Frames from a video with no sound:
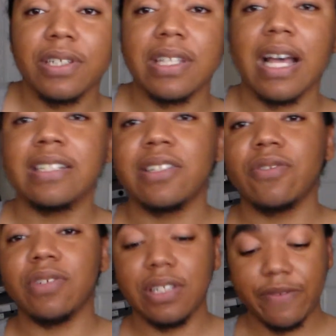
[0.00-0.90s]
is I
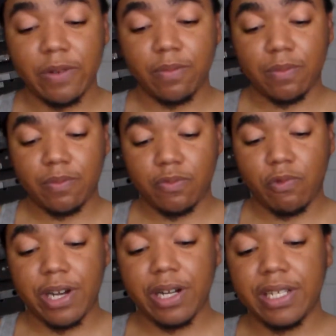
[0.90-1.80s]
still didn't even
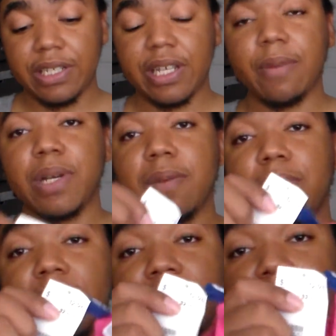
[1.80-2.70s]
wear these yet, but I'm
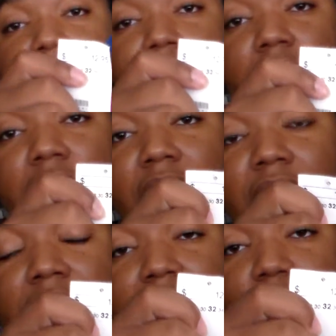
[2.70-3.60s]
about to
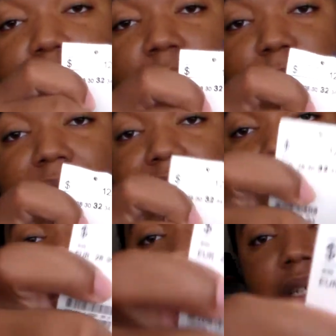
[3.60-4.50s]
this week
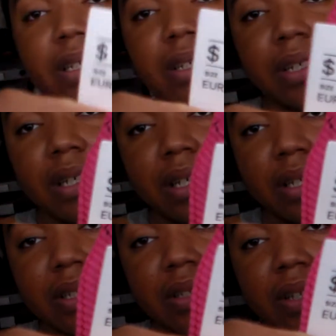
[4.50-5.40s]
possibly. It's